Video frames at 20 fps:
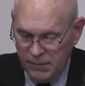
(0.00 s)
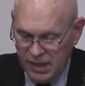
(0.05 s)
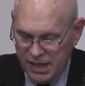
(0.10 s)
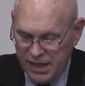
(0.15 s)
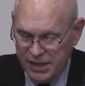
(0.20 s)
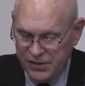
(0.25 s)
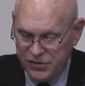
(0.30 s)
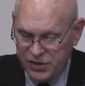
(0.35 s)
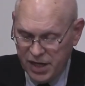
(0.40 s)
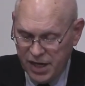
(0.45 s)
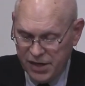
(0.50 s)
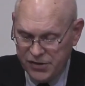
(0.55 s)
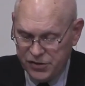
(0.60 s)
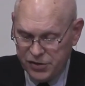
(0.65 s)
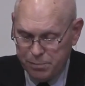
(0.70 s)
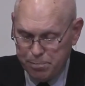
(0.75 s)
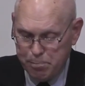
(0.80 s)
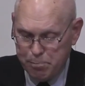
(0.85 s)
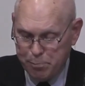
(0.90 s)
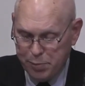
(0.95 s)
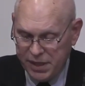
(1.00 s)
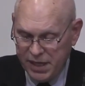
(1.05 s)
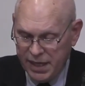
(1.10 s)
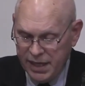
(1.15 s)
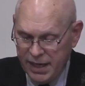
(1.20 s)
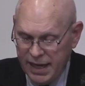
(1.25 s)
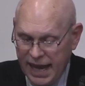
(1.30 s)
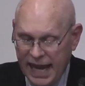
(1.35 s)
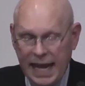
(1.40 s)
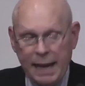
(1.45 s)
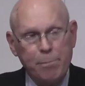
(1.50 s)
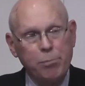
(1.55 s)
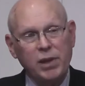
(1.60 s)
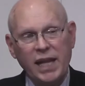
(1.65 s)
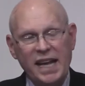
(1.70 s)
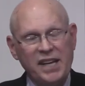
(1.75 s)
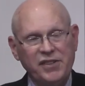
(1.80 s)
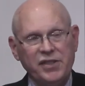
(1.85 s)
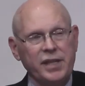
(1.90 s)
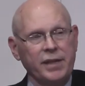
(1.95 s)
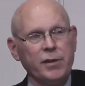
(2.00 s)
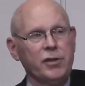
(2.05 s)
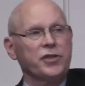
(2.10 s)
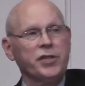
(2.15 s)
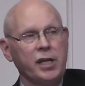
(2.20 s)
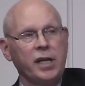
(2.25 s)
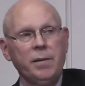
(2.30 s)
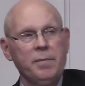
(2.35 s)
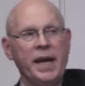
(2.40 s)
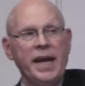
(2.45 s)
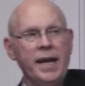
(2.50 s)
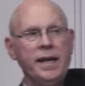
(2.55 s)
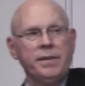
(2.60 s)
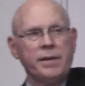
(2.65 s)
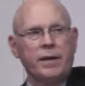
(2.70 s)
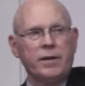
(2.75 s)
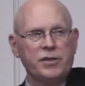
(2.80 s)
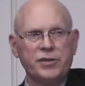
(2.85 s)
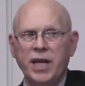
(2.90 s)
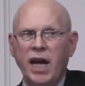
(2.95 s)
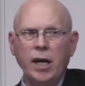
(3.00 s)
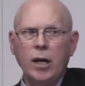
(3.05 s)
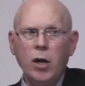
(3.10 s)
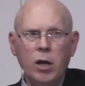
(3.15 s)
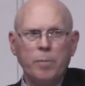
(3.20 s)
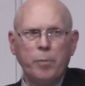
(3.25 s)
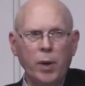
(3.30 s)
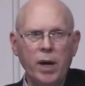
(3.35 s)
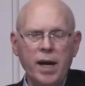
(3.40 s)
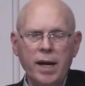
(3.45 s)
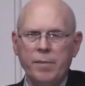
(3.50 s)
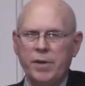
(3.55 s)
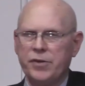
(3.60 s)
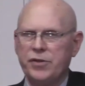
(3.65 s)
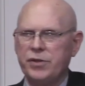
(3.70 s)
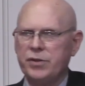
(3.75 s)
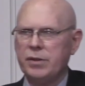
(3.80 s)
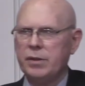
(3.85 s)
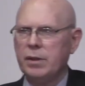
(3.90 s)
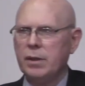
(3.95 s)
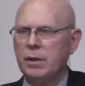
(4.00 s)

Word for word: he says, Be a blessing. There's a command there, it's not all promise.